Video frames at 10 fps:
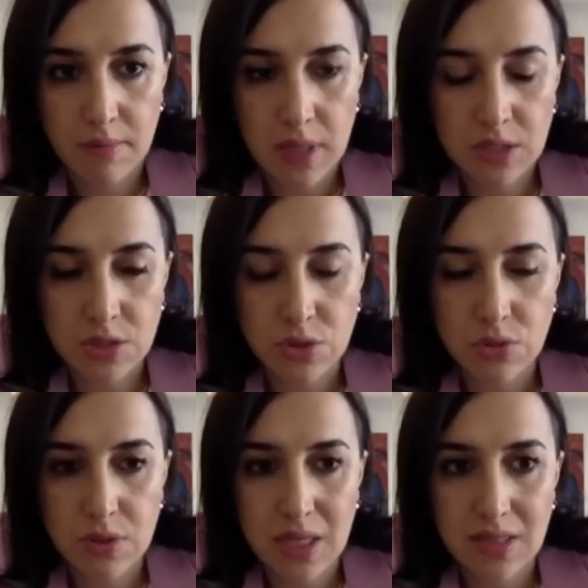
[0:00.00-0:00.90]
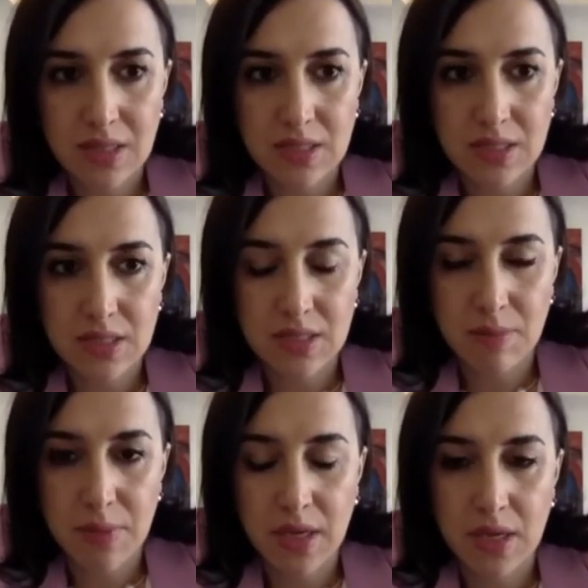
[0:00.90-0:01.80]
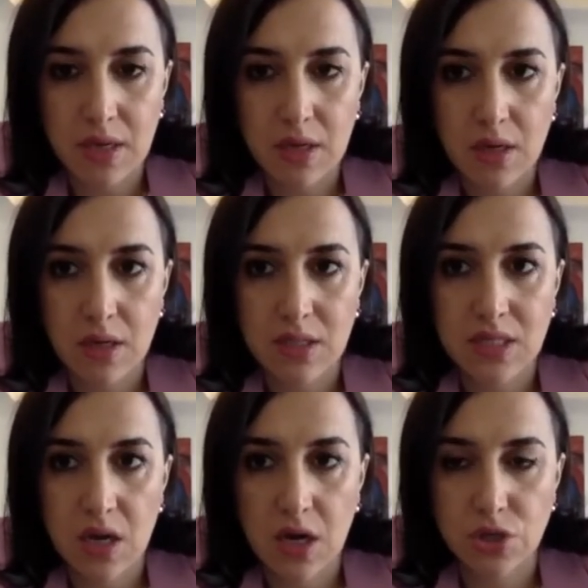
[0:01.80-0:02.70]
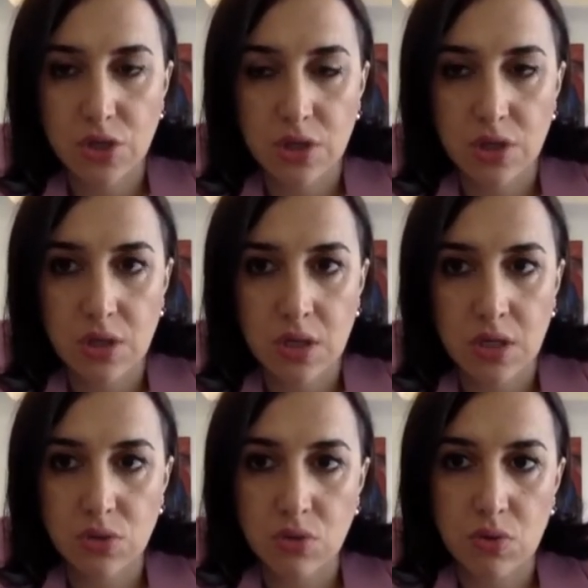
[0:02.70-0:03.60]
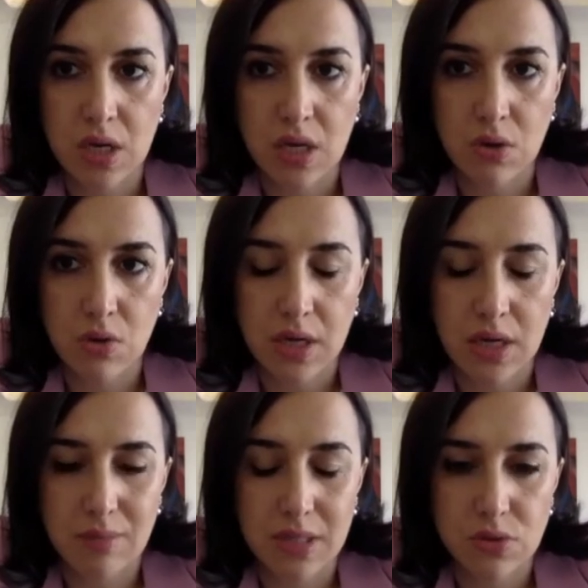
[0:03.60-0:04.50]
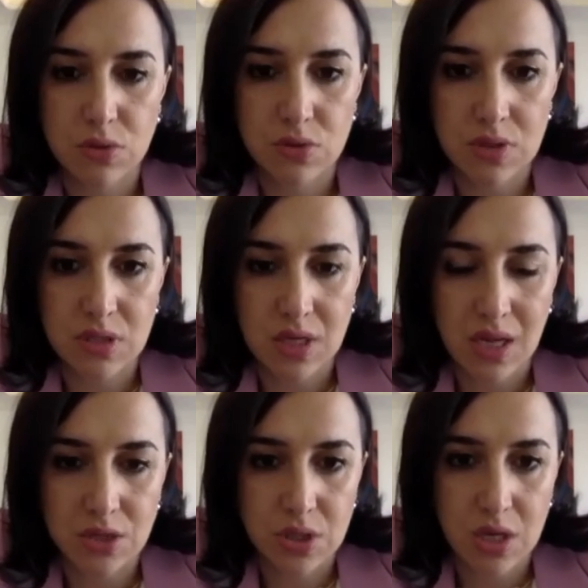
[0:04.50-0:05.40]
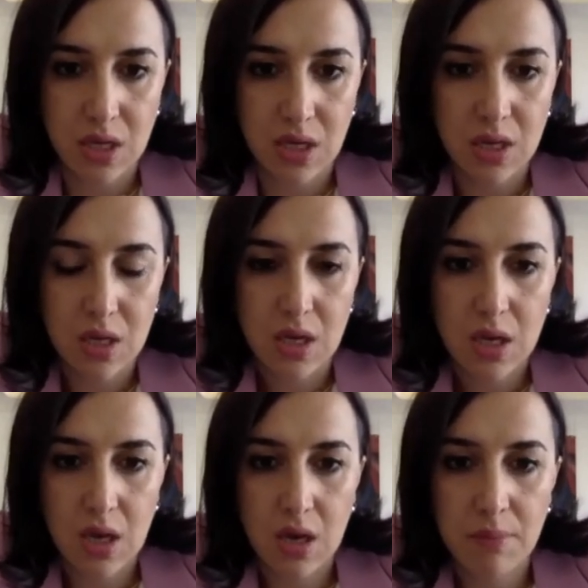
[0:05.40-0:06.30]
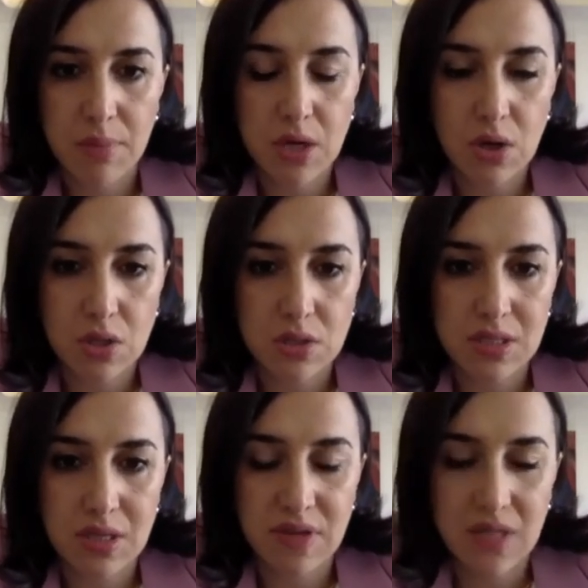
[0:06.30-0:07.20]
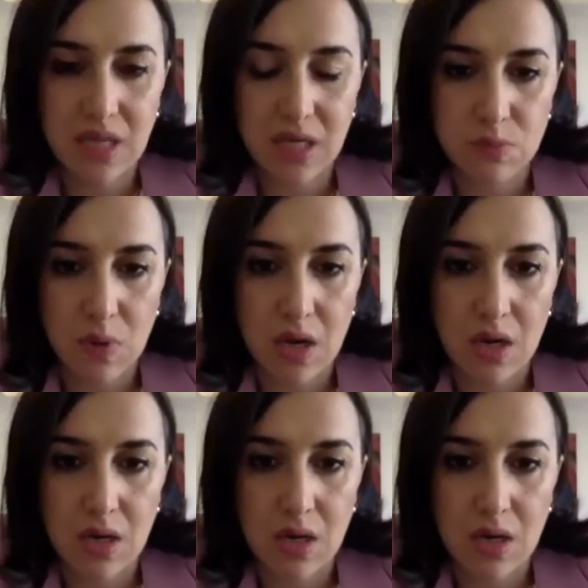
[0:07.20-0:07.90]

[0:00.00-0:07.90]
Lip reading: It's true that this is a big discussion, not only locally, but also internationally, because definitely Hezbollah